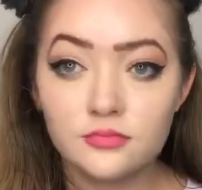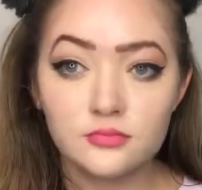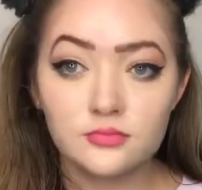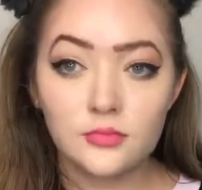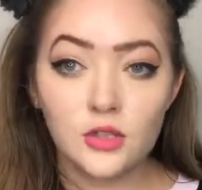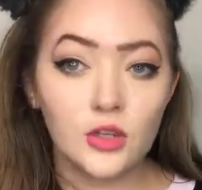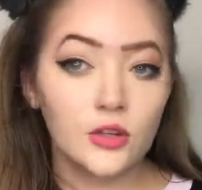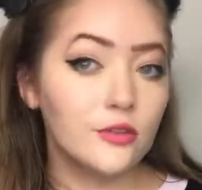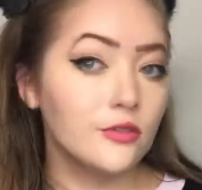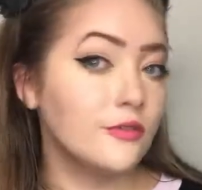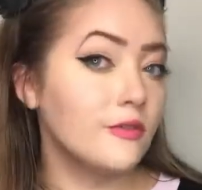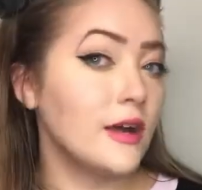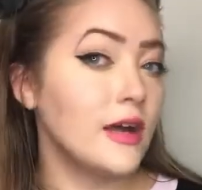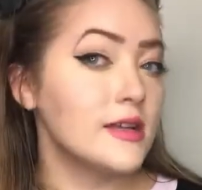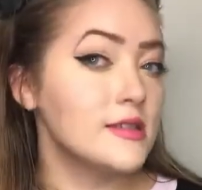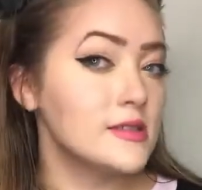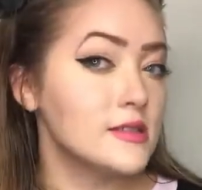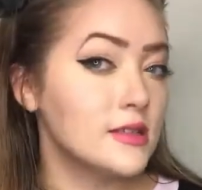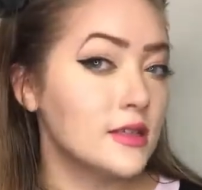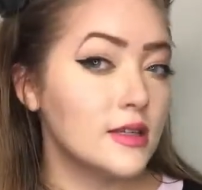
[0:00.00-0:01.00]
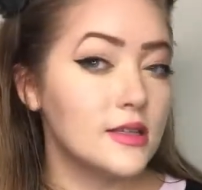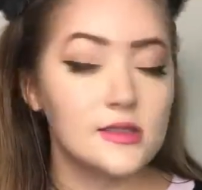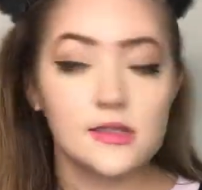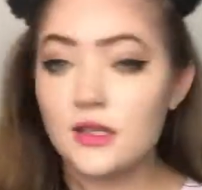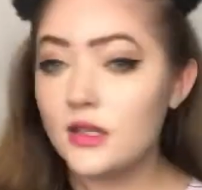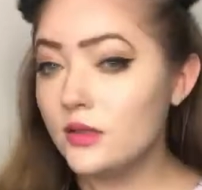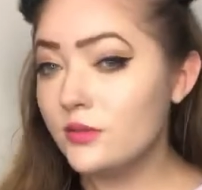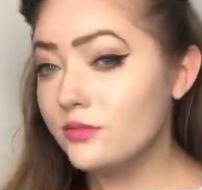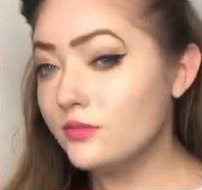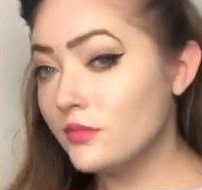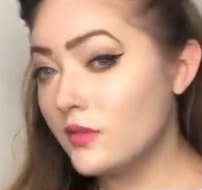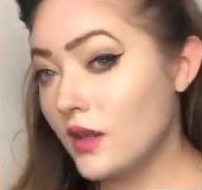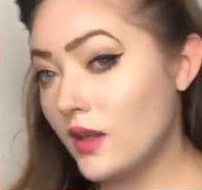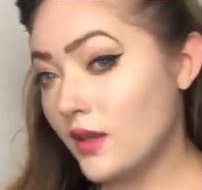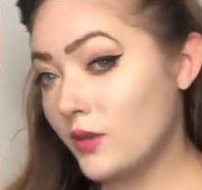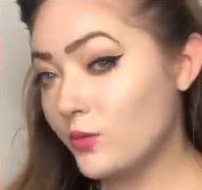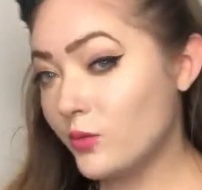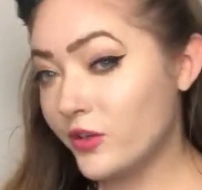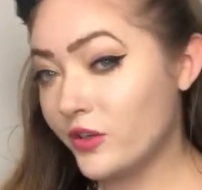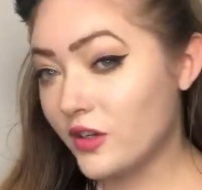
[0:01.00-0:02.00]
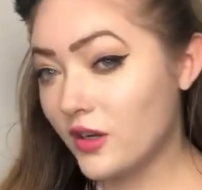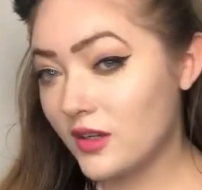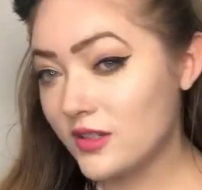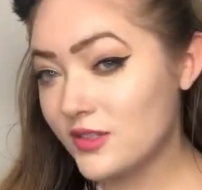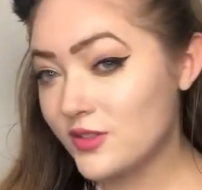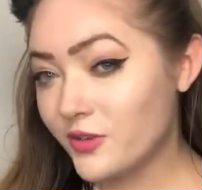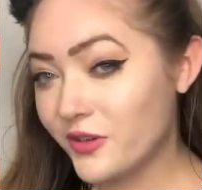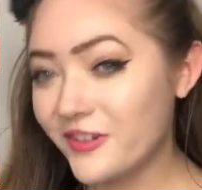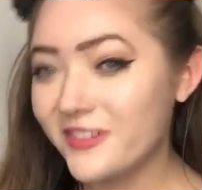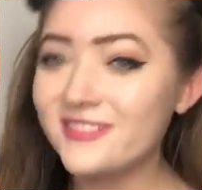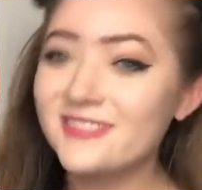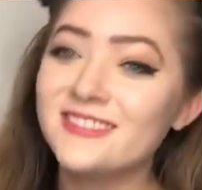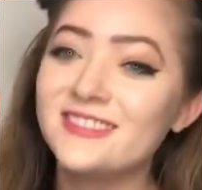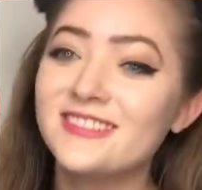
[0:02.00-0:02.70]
There, fast and easy, and we're contoured.